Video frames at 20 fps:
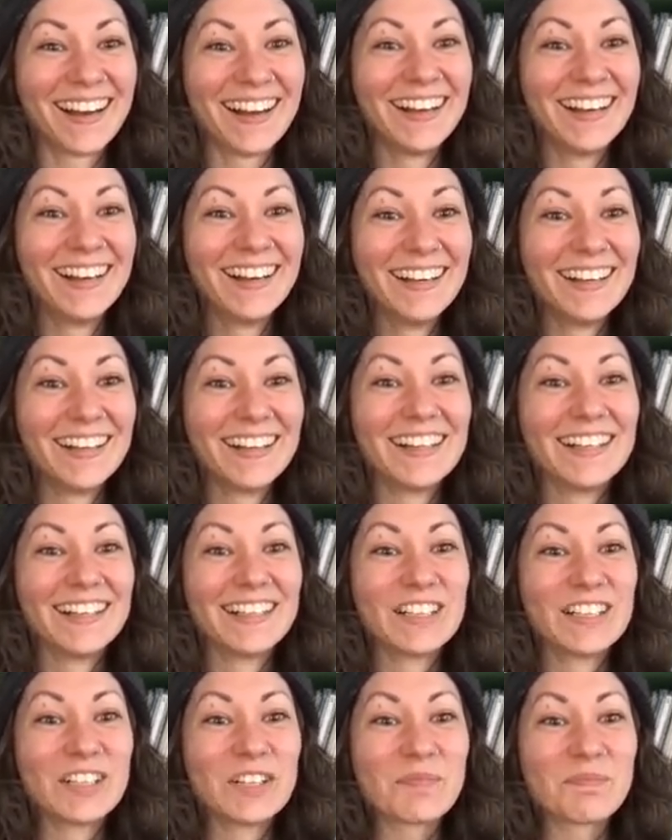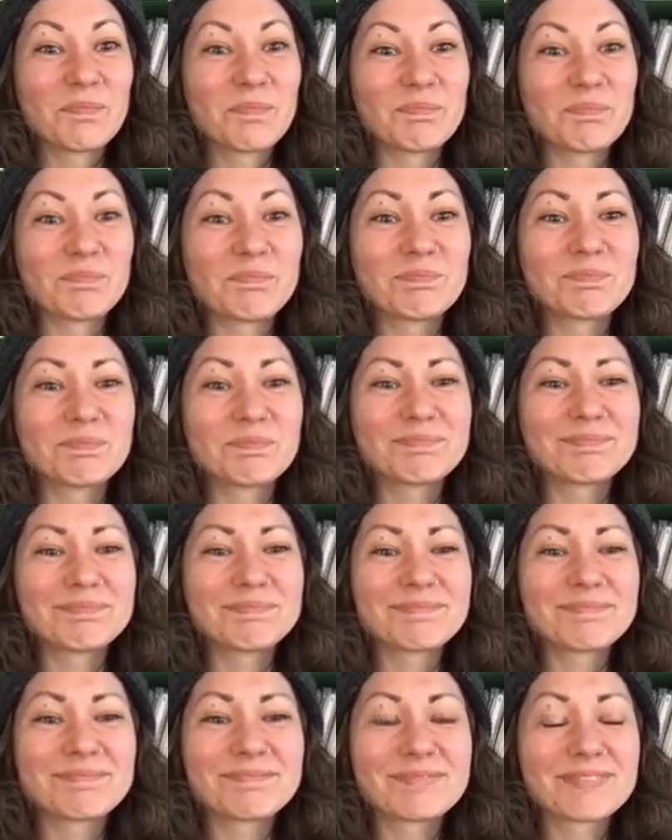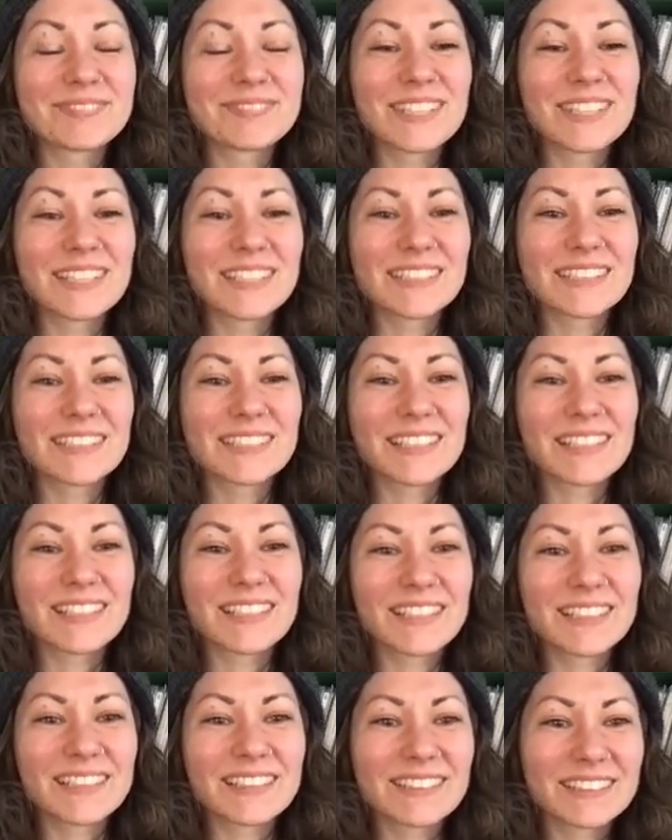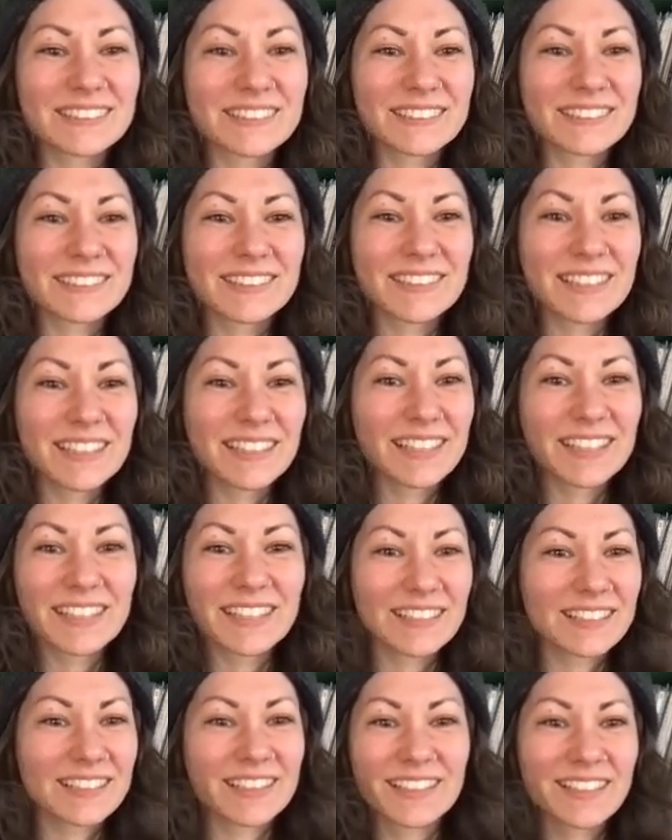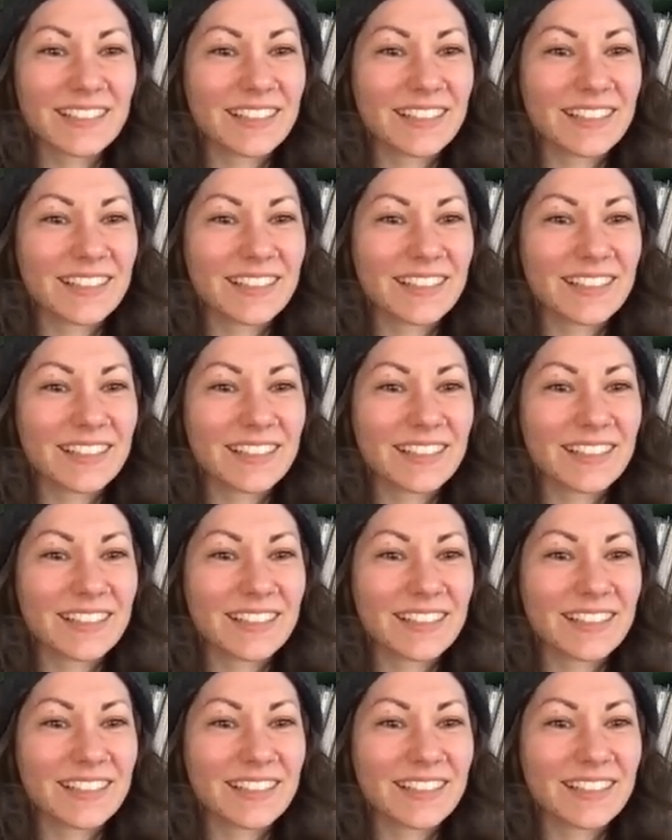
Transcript: Just ate like the waffle in like two halves. Just like beautiful, man. Yeah.